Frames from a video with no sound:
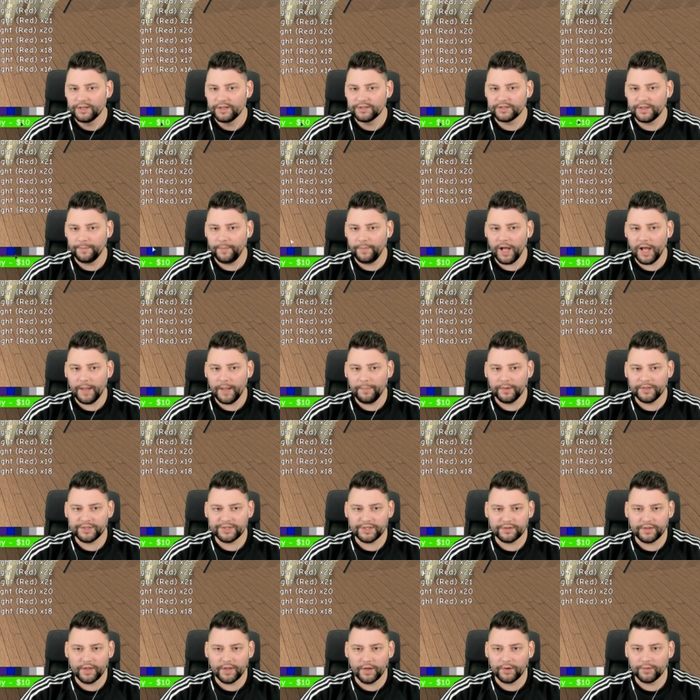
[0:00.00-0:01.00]
So buy a
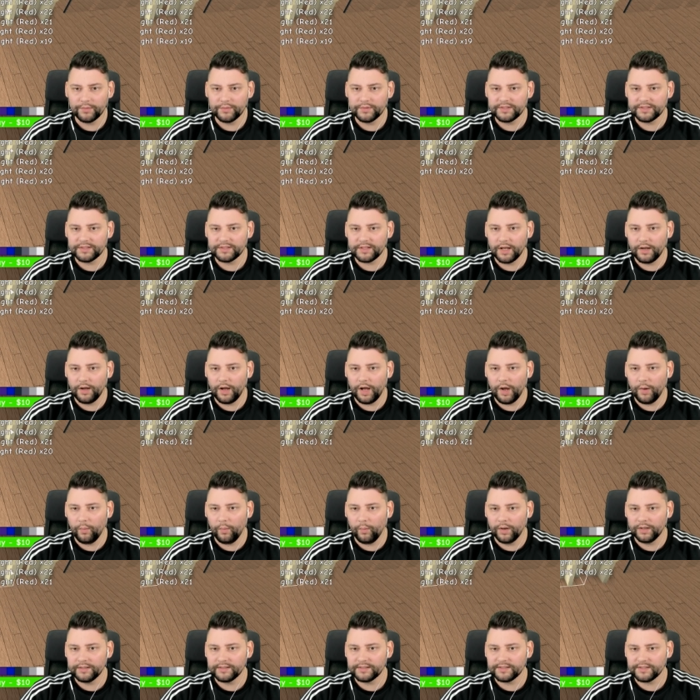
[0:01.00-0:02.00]
bunch of those. I
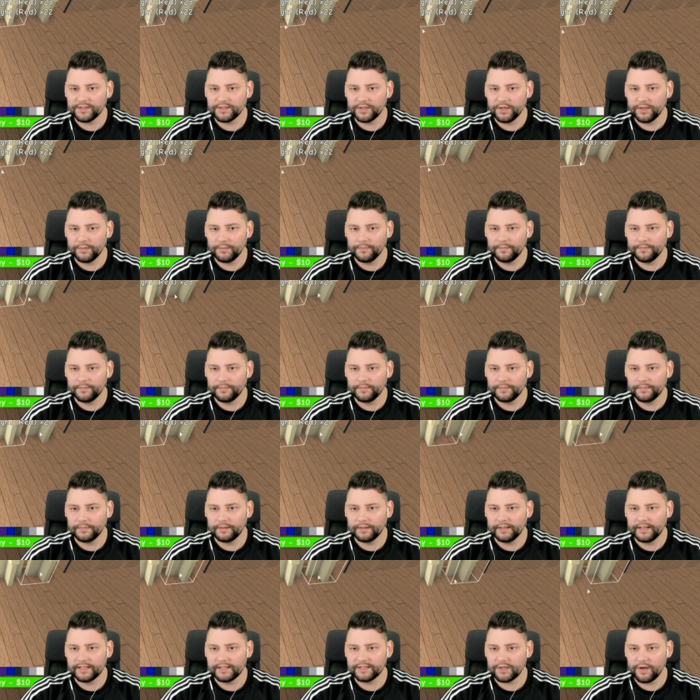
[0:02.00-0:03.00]
want some...
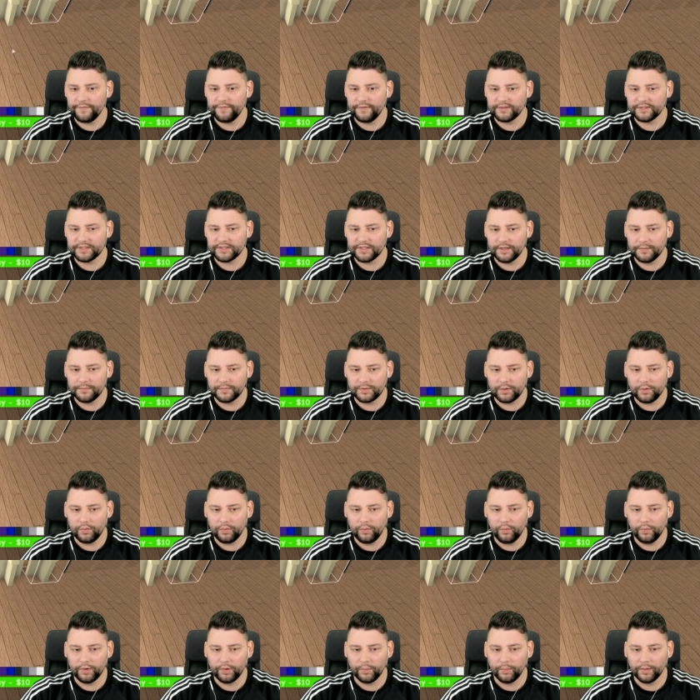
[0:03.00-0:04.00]
Let's go for some
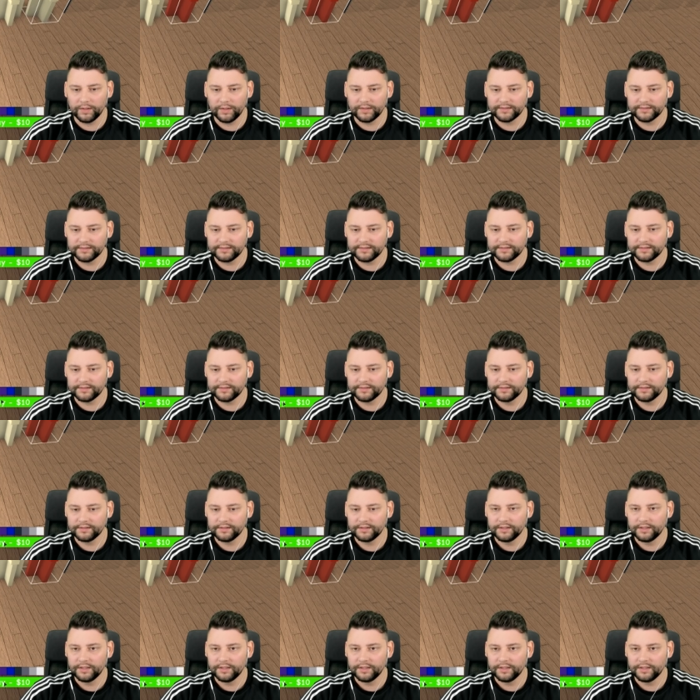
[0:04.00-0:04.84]
corner ones.